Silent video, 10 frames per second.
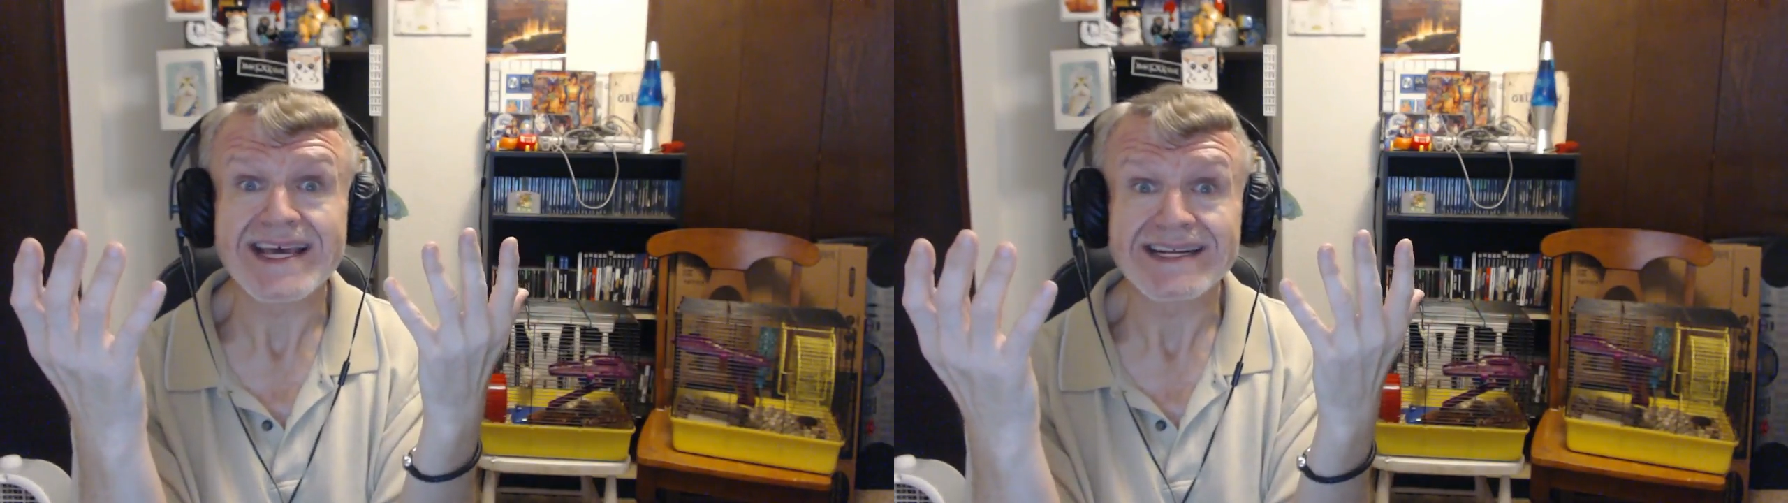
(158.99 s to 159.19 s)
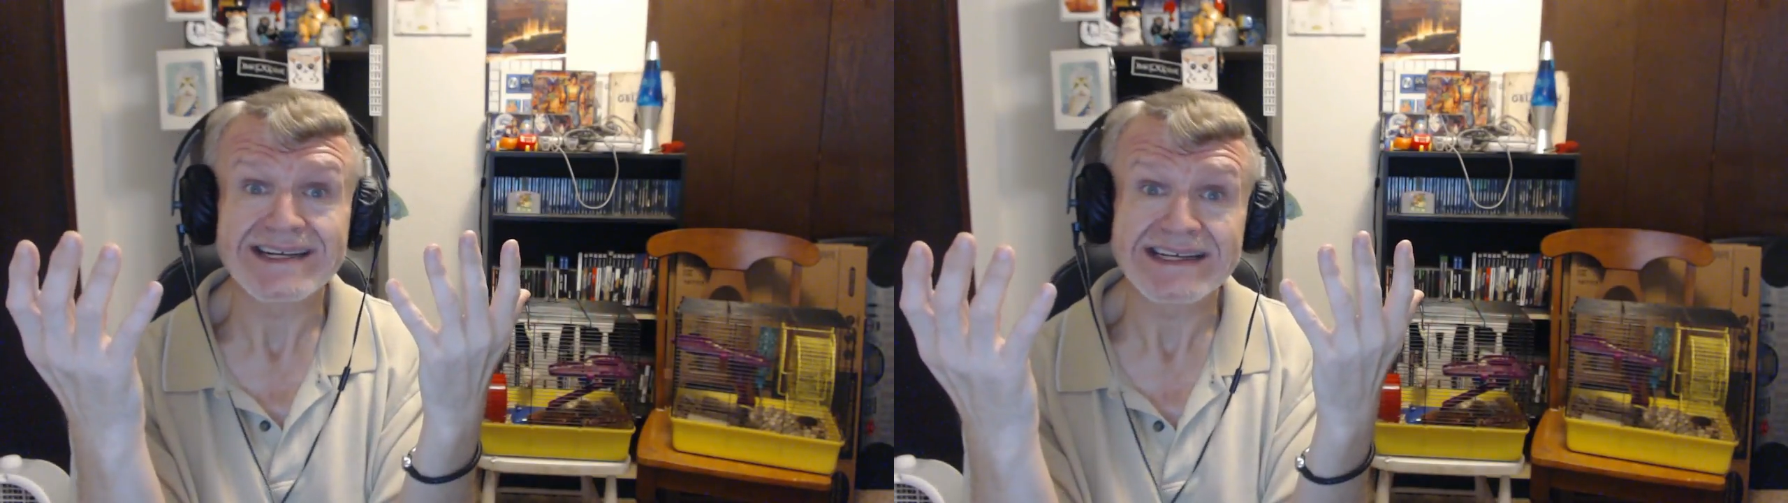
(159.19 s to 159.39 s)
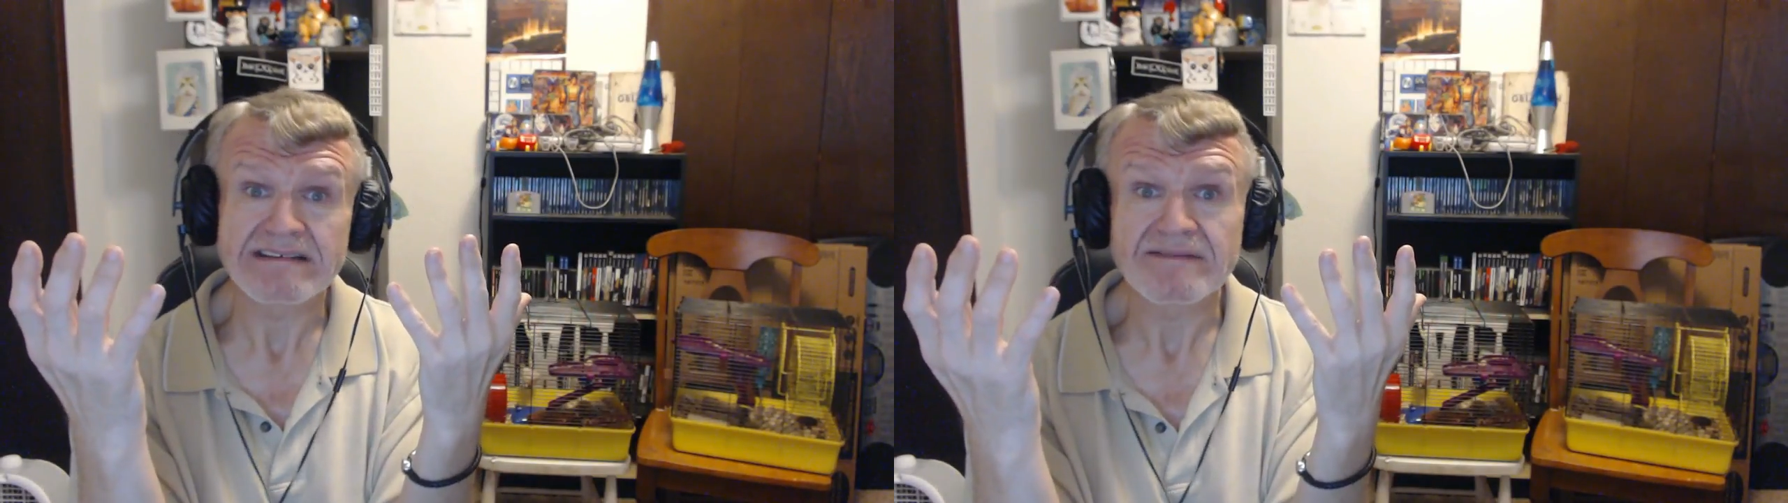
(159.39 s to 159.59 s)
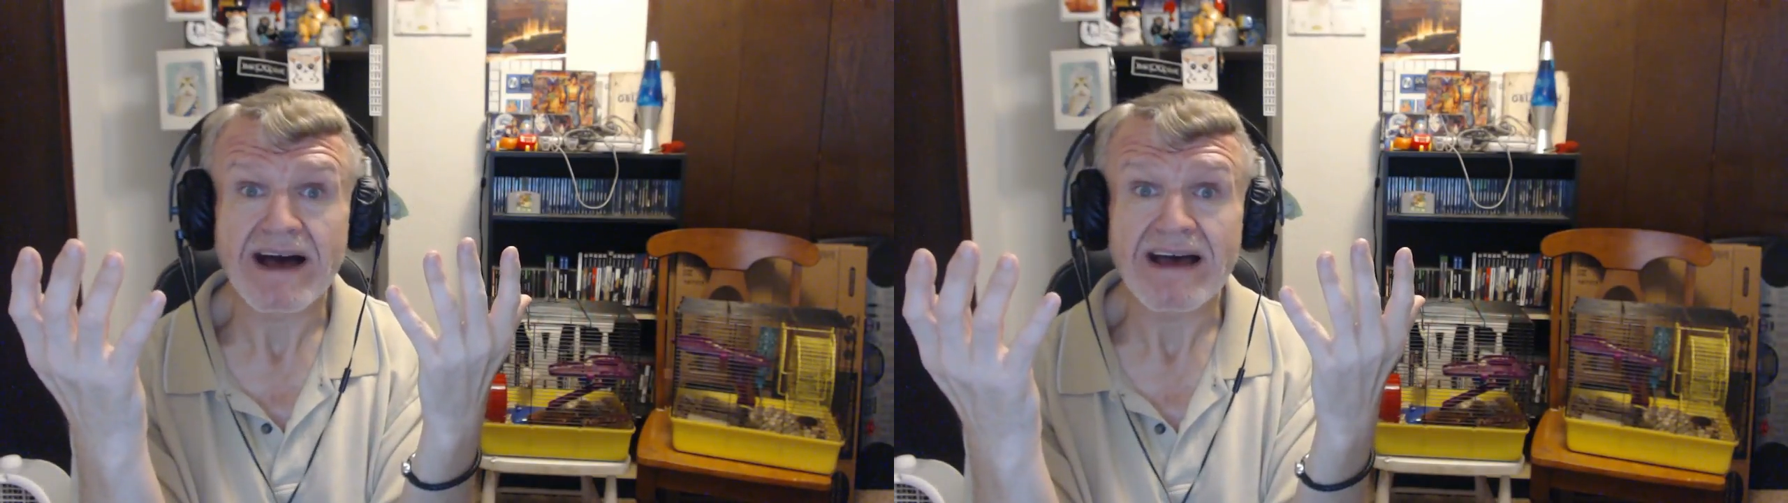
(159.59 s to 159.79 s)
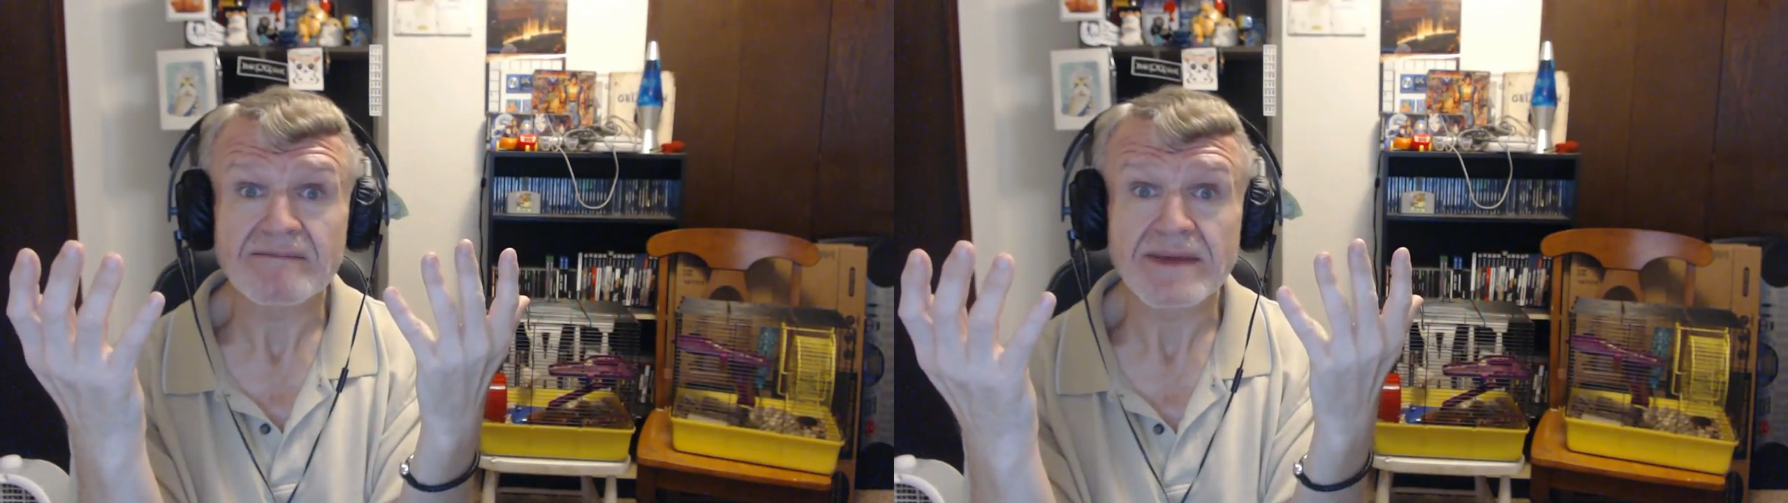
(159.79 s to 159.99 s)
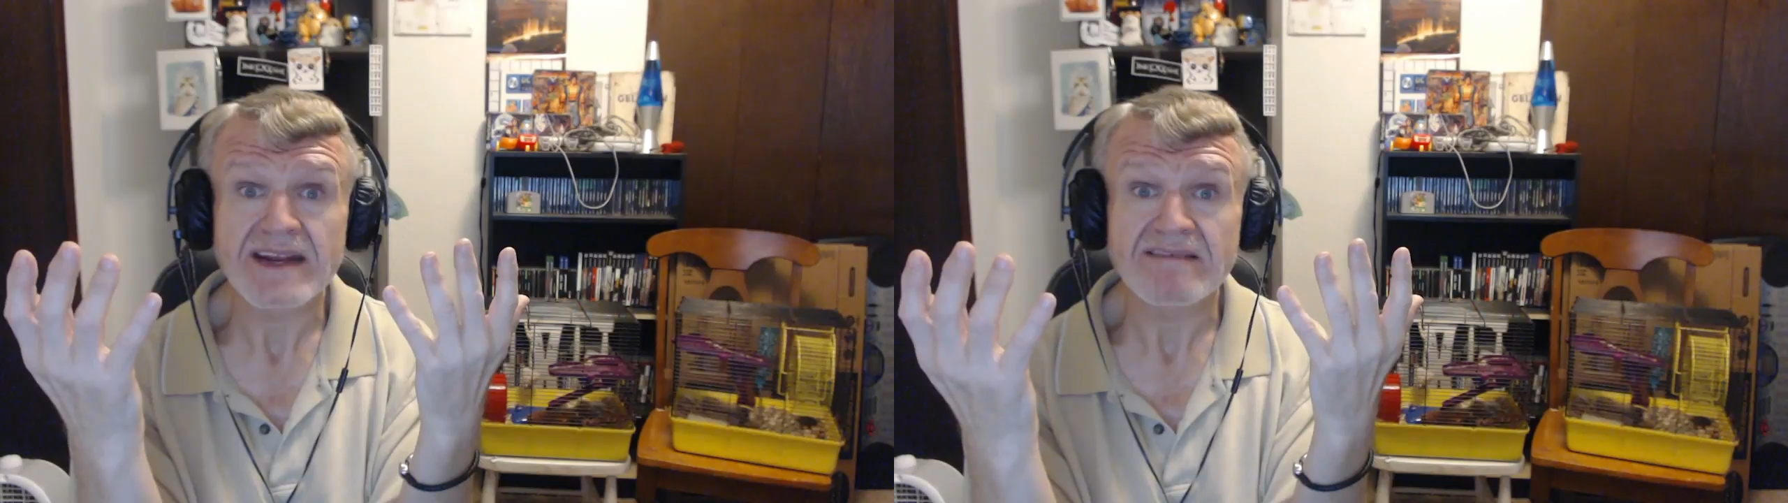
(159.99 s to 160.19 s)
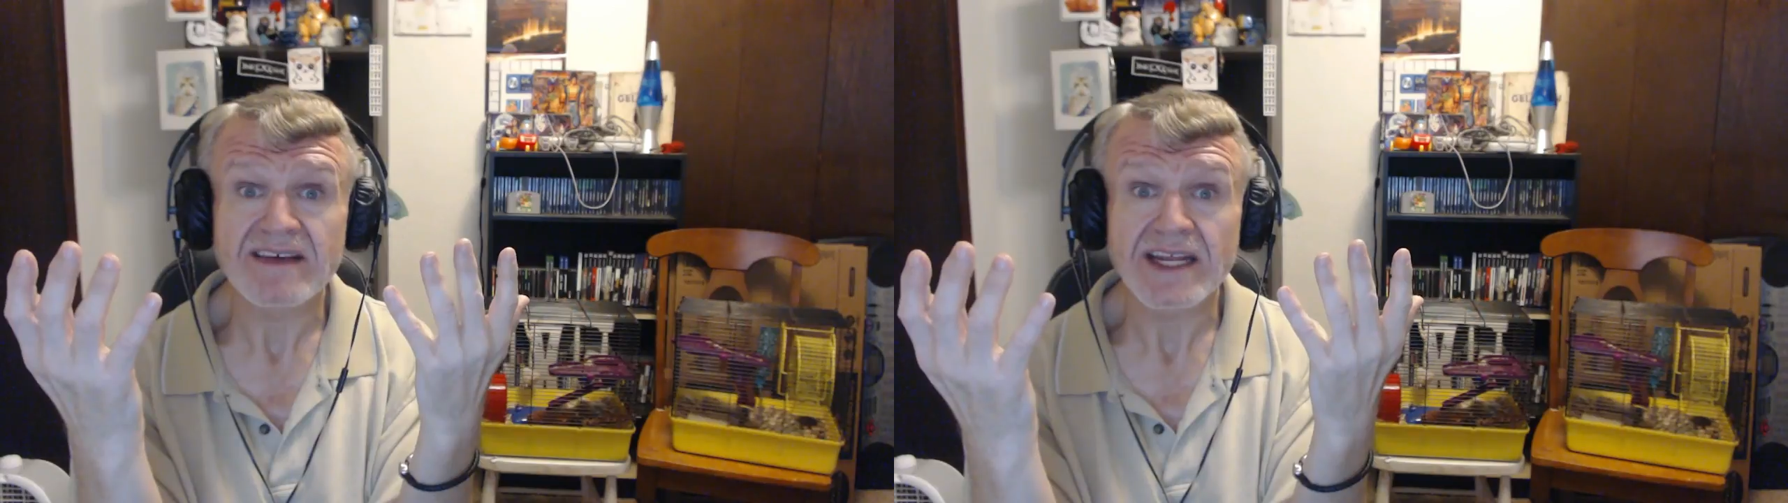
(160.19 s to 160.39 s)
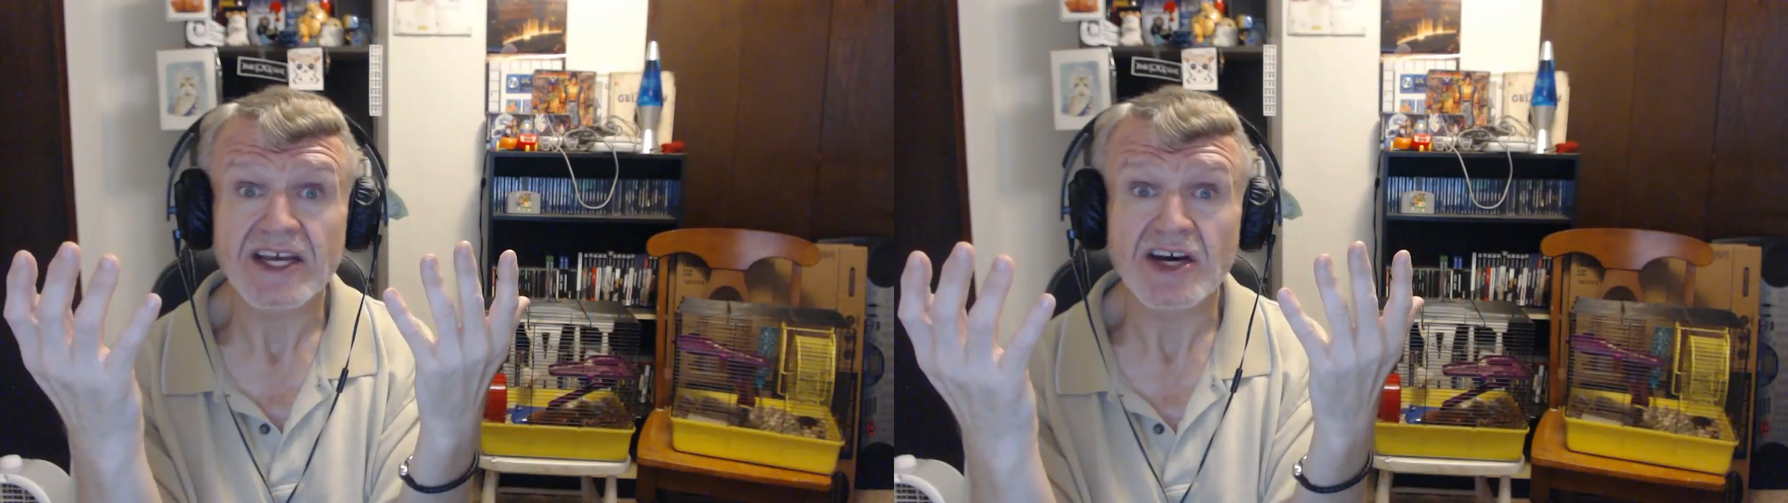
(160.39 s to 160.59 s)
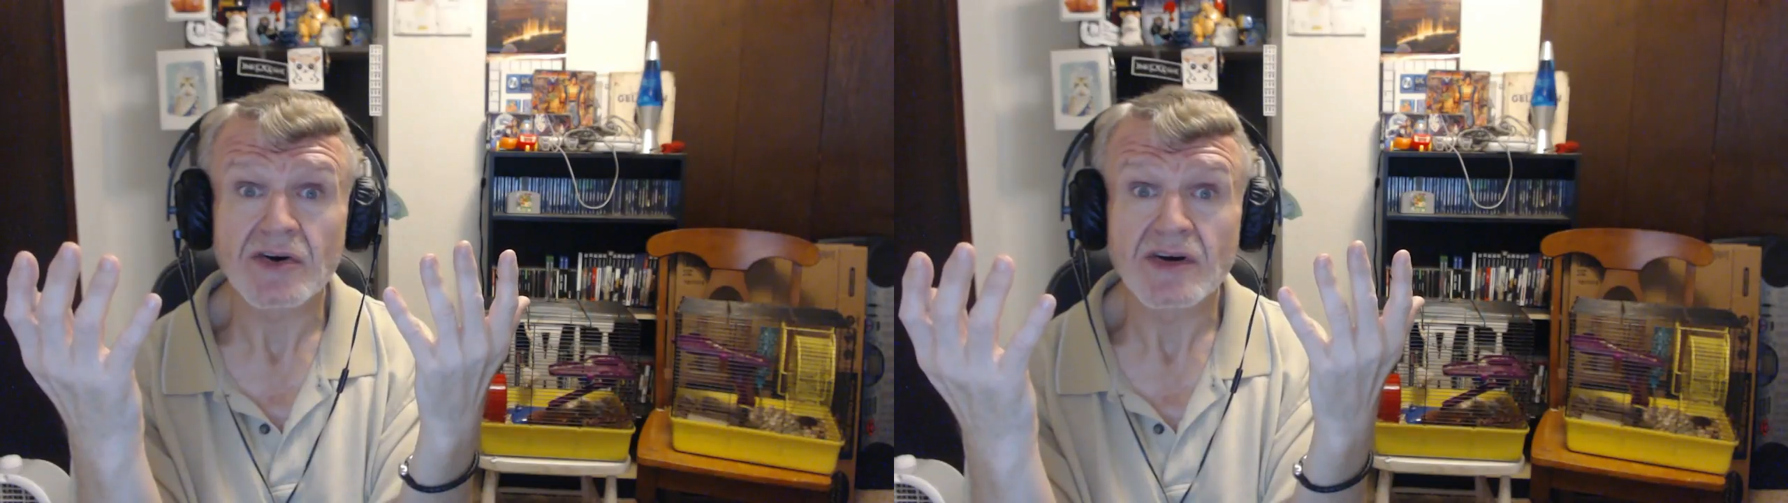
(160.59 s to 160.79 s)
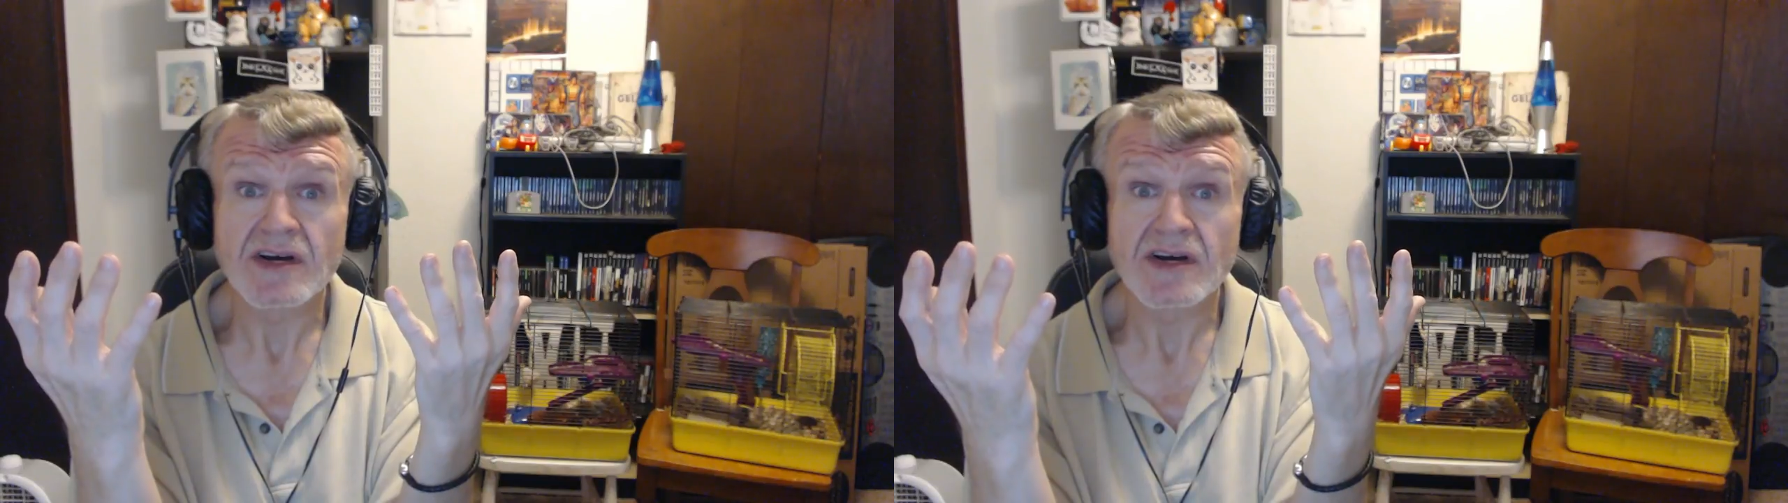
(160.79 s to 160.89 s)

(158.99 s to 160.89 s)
editing a 5-minute video.